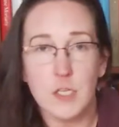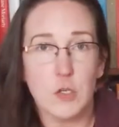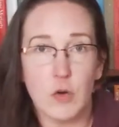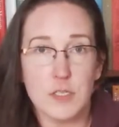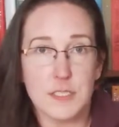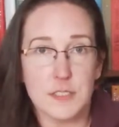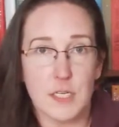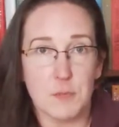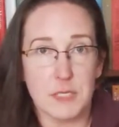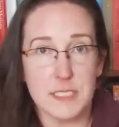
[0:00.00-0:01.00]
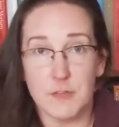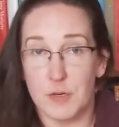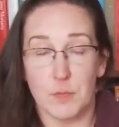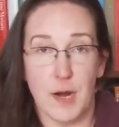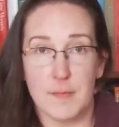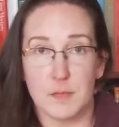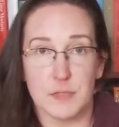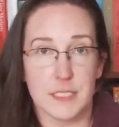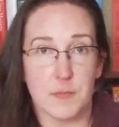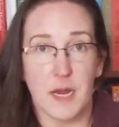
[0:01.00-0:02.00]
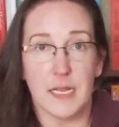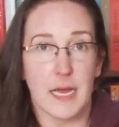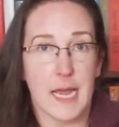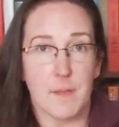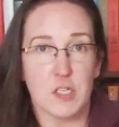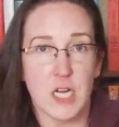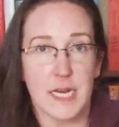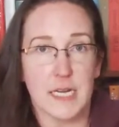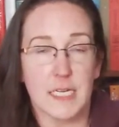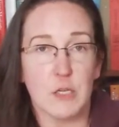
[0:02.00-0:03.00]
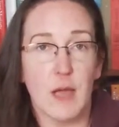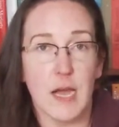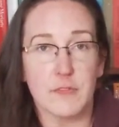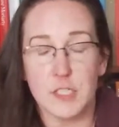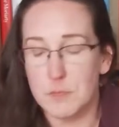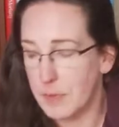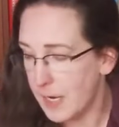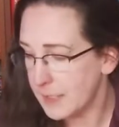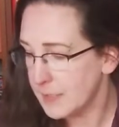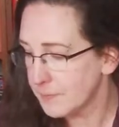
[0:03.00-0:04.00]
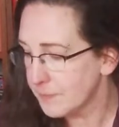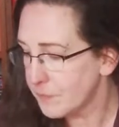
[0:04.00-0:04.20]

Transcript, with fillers: Yours is gonna be different, probably, depending on how much iodine you have in your body.